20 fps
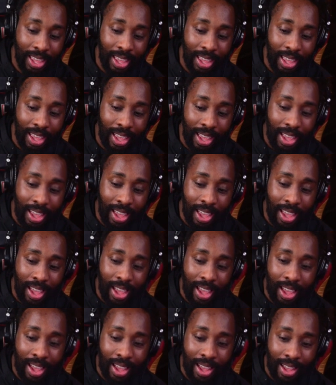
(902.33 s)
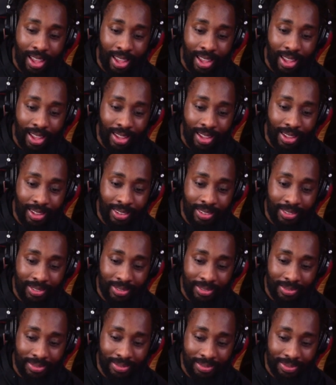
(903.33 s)

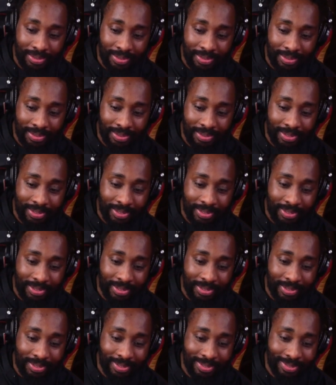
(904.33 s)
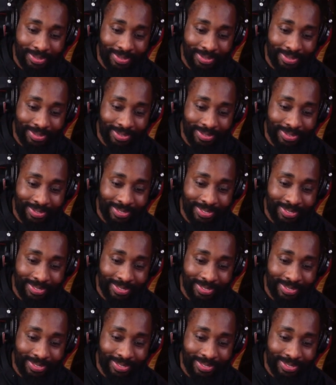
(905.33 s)
(silent)